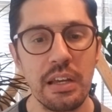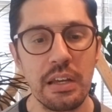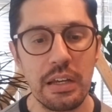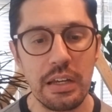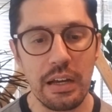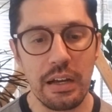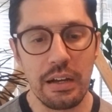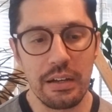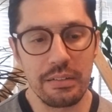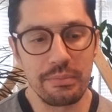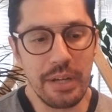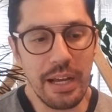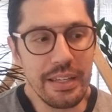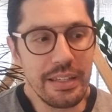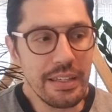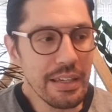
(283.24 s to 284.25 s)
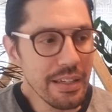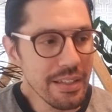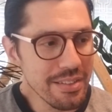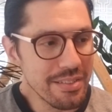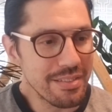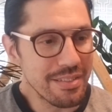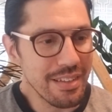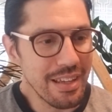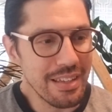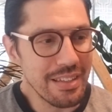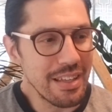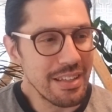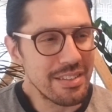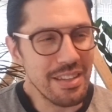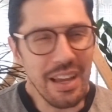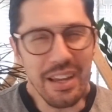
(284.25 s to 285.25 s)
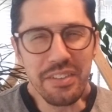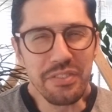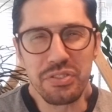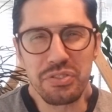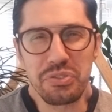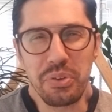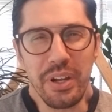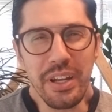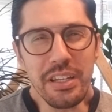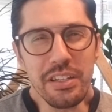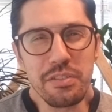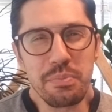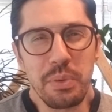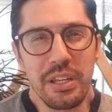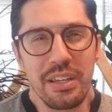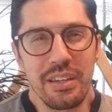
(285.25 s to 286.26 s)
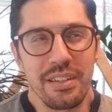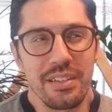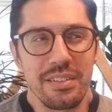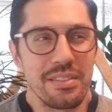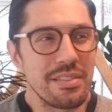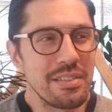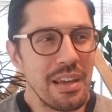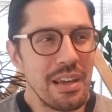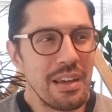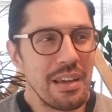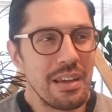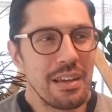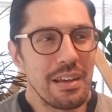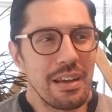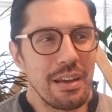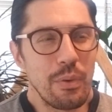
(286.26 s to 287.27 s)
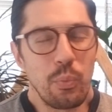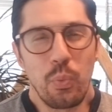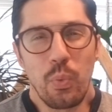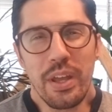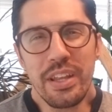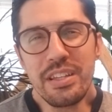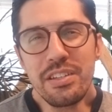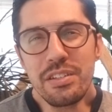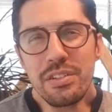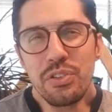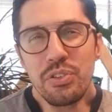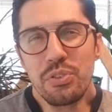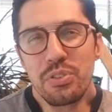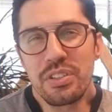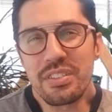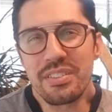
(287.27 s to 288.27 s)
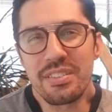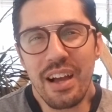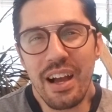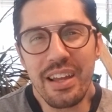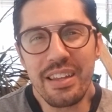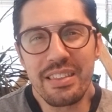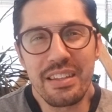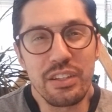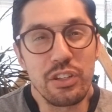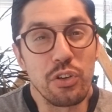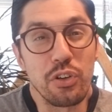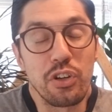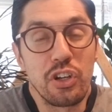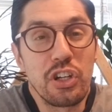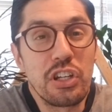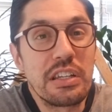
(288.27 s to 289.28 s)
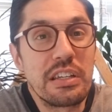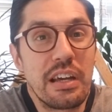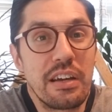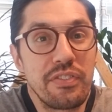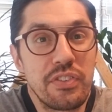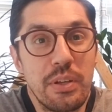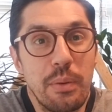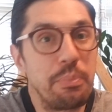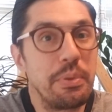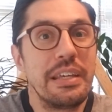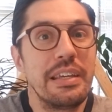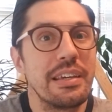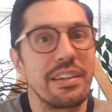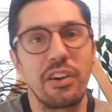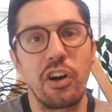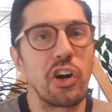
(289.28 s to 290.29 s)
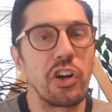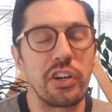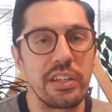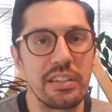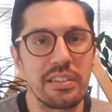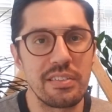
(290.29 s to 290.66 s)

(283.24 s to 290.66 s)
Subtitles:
I guess it's kind of strange because when do you decide that you're good enough to be an artist?